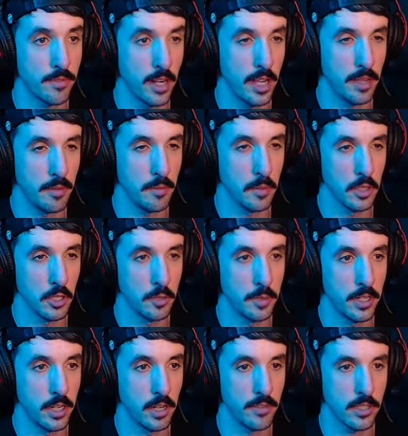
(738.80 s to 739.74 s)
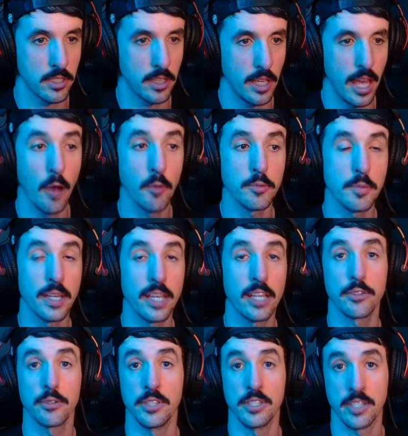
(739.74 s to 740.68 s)
I'm a little bit nervous. It helps me
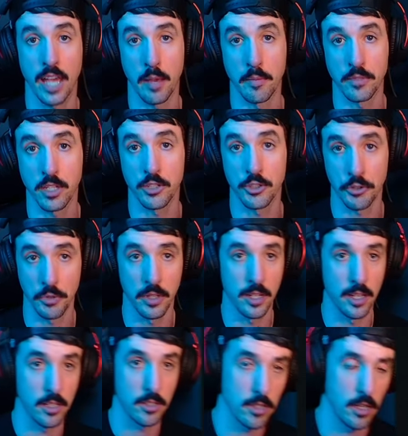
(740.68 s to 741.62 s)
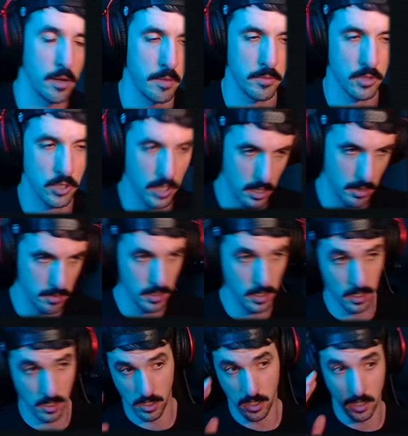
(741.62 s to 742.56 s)
get through these games. It truly does. So I'm just gonna
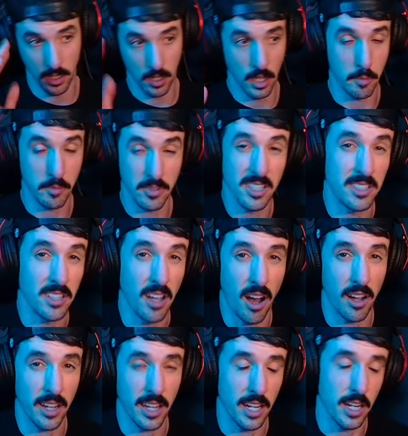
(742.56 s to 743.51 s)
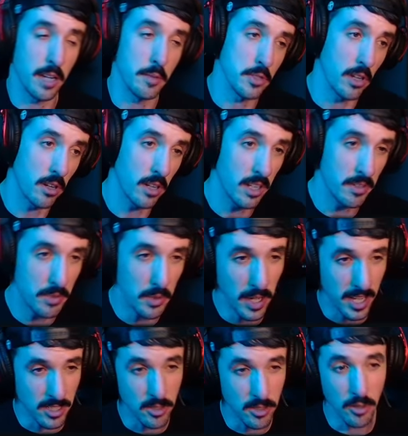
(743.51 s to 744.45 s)
I'm just gonna talk, and I'm sorry if you
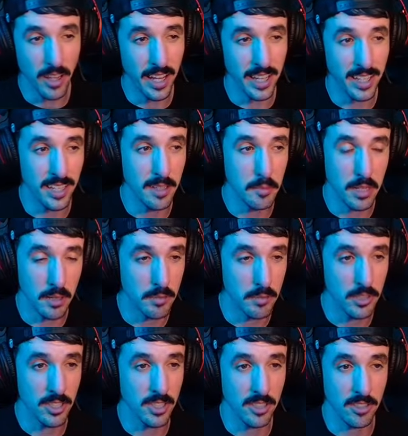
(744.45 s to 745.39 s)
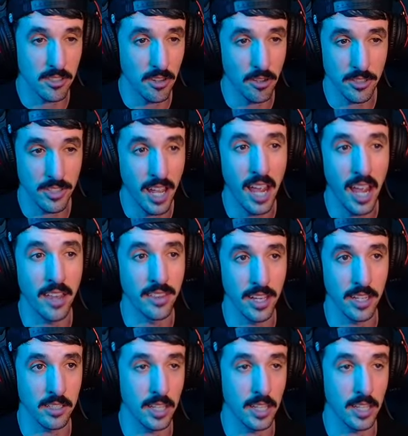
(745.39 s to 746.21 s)
guys don't like it, but I'm just gonna start saying things,